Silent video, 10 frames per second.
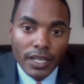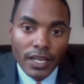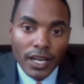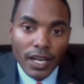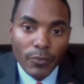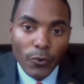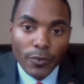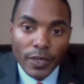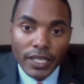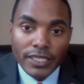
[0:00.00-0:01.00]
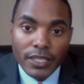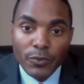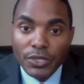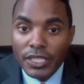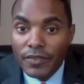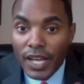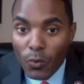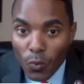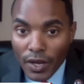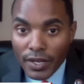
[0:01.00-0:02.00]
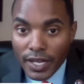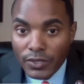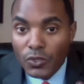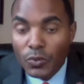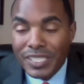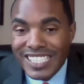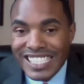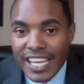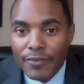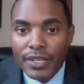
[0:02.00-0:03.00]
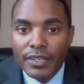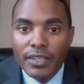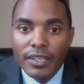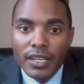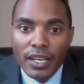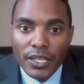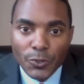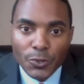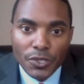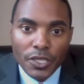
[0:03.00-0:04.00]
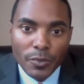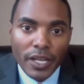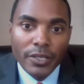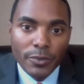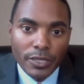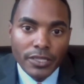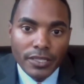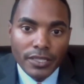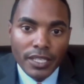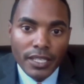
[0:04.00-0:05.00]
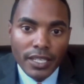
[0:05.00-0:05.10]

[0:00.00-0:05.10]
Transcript: Yeah. Uh, Puerto Ricans have received not one, not two, but seven electricity rate increases